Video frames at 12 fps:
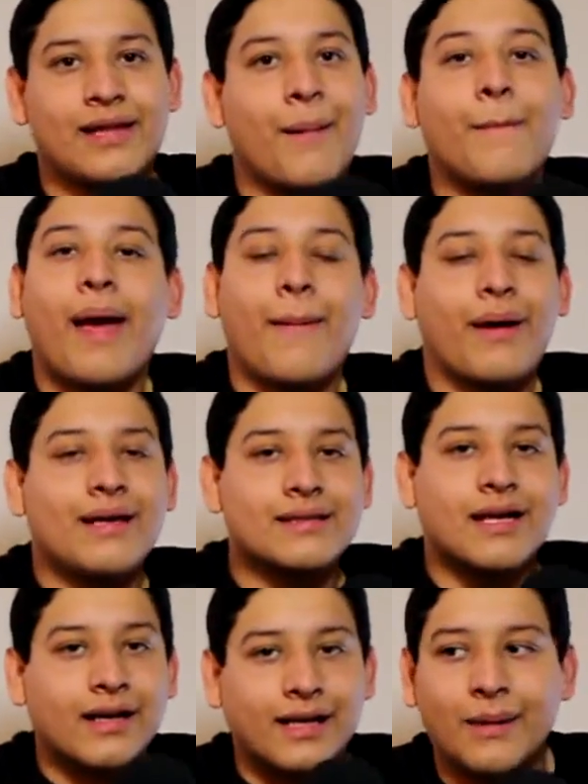that MatPat is
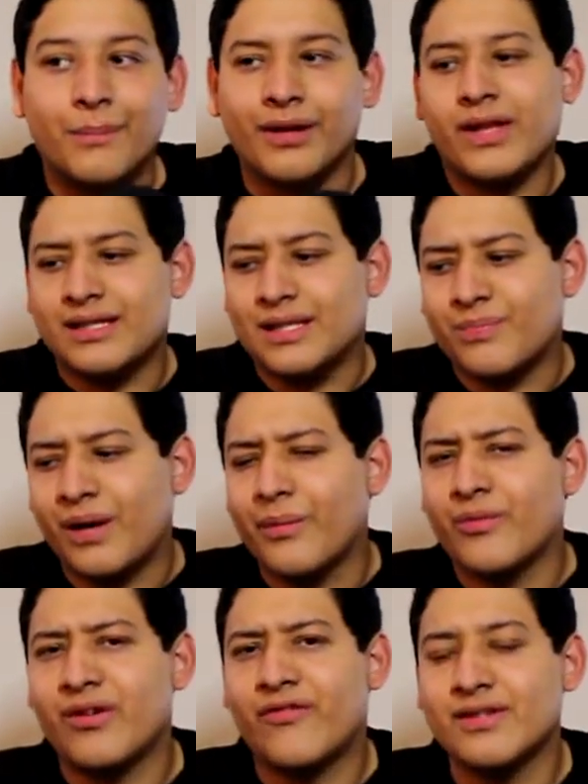not a company. This is
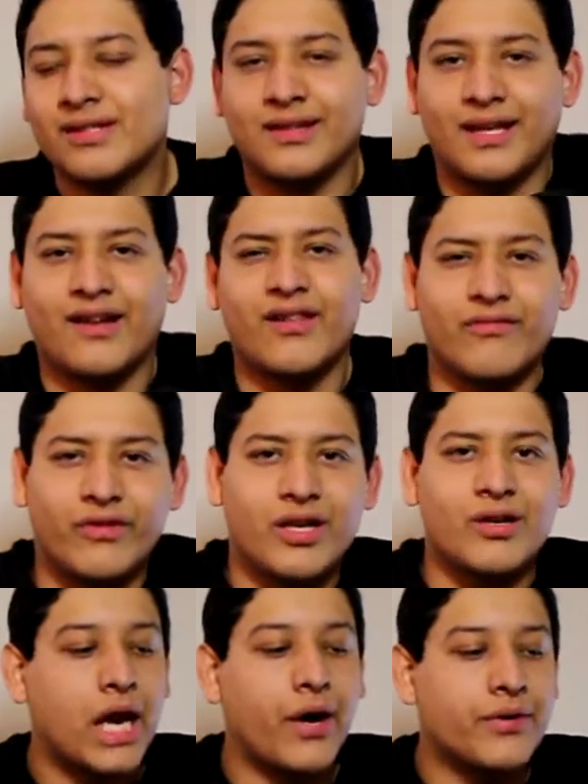probably in reference to the end of the
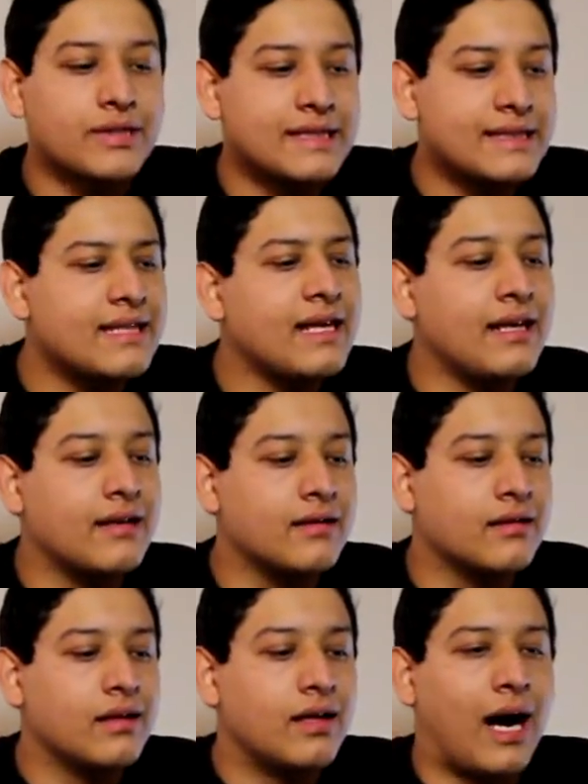video. Now, I wasn't
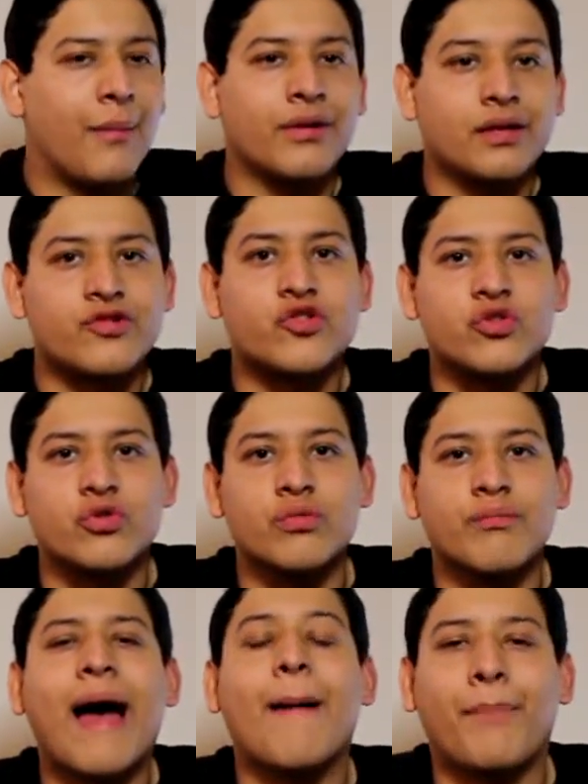saying I'm gonna sue
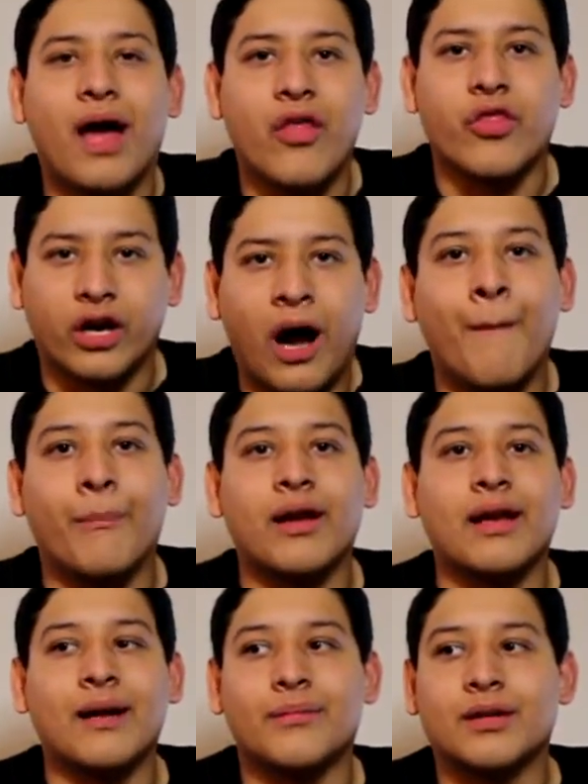MatPat, the
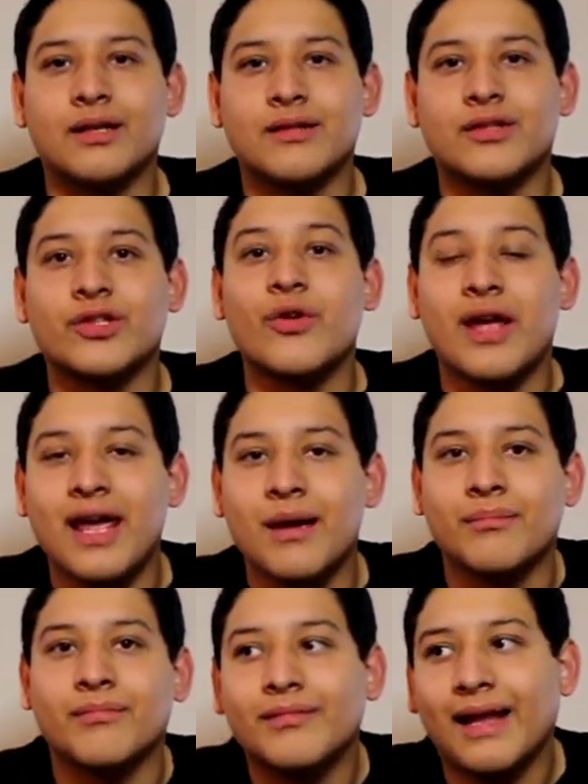company. I'm gonna sue
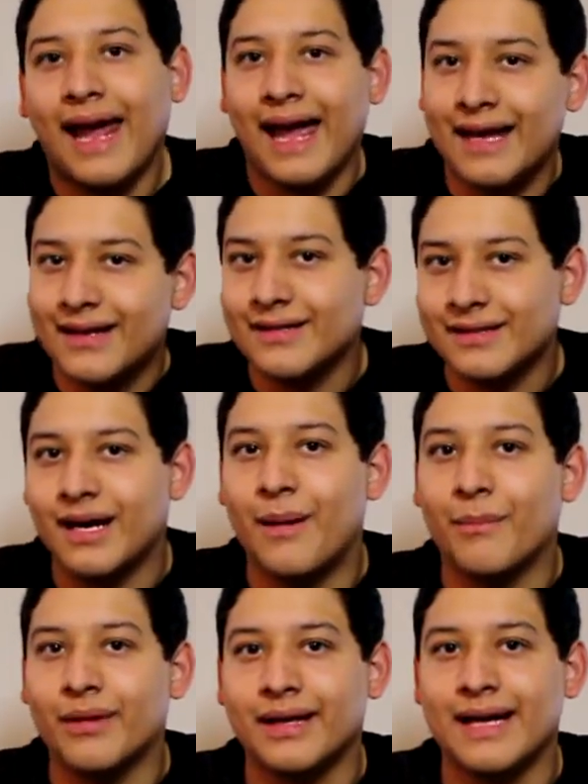him and his
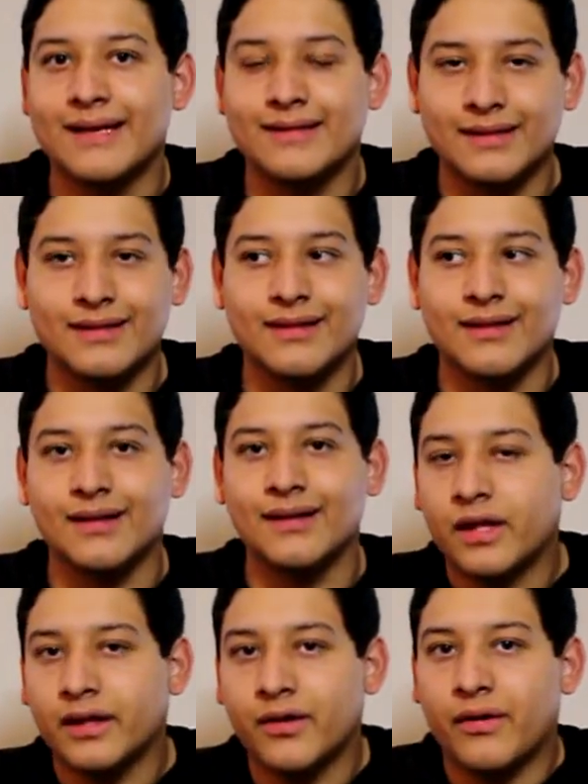company, as in the,
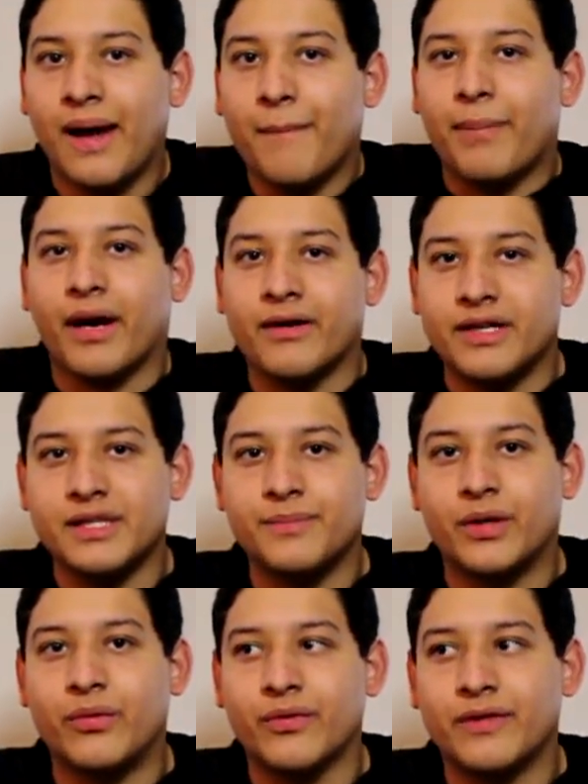the little empire he's
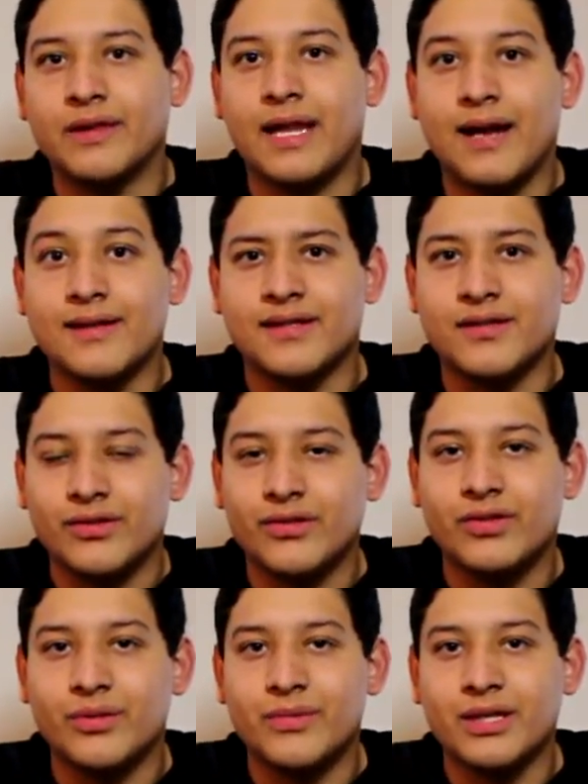built with, that is his
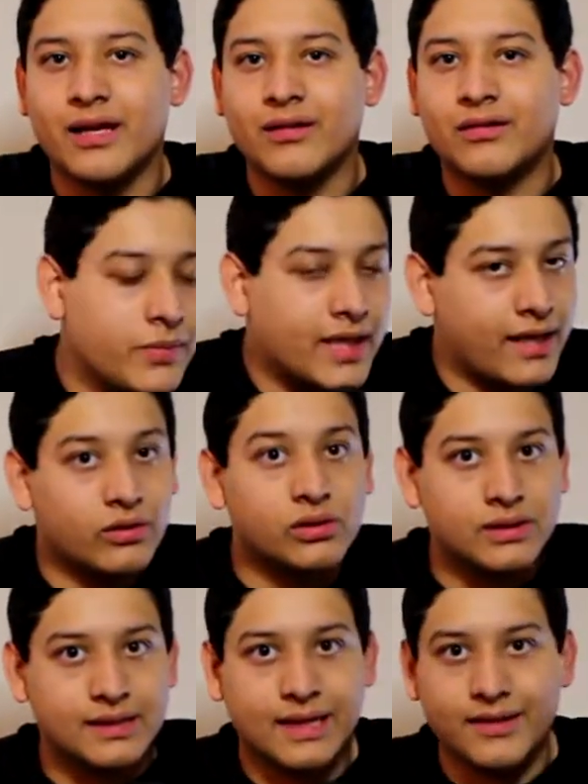YouTube channel.
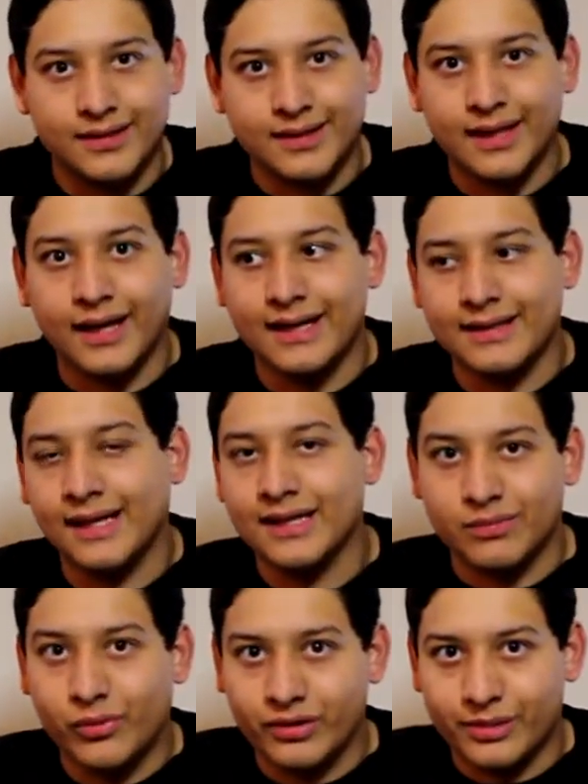Channels, I should say, as he
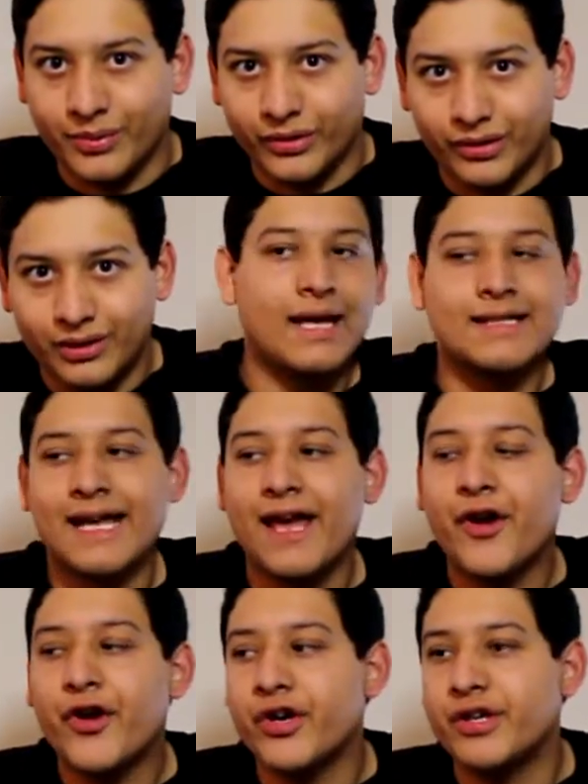has multiple. He has
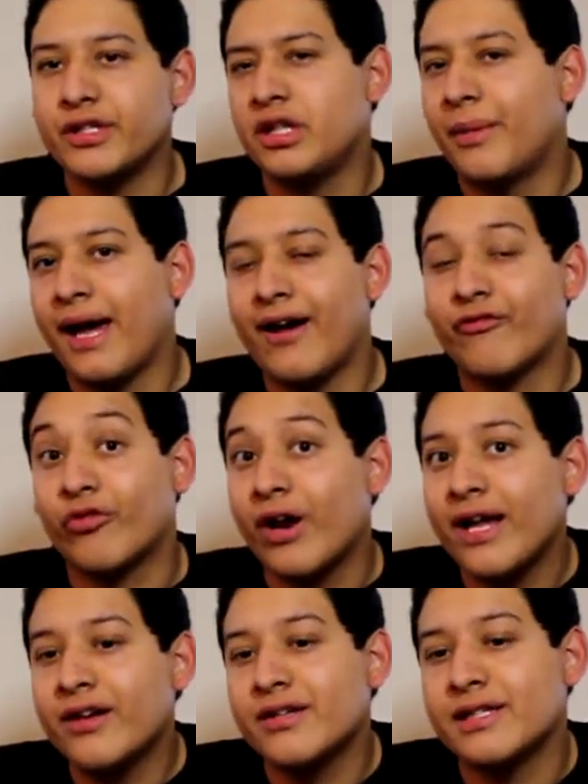editors, he might have
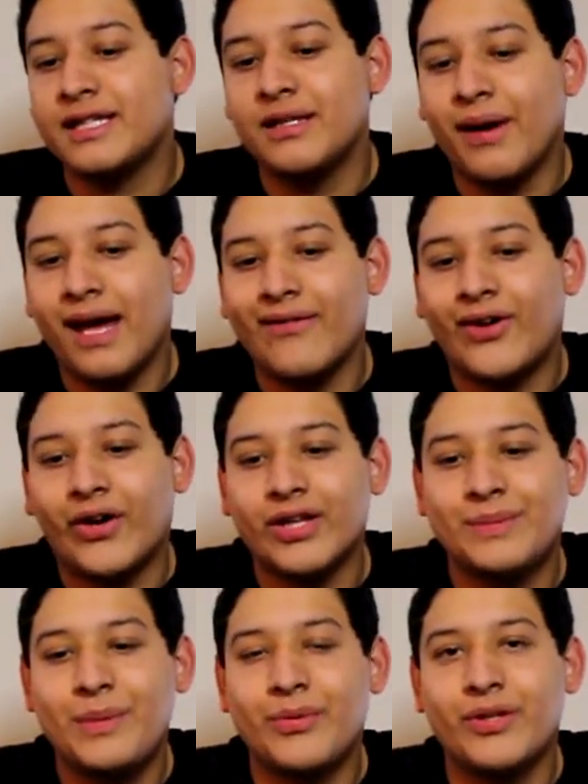writers, he might have all
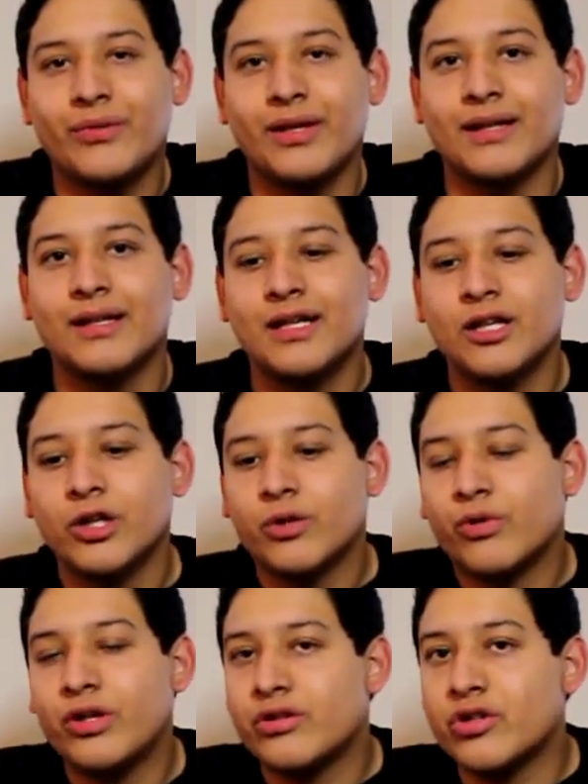these people doing
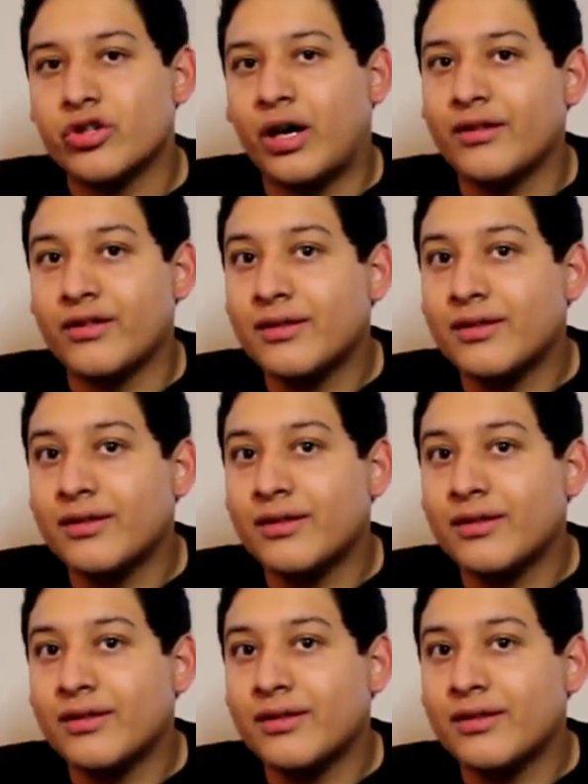research on the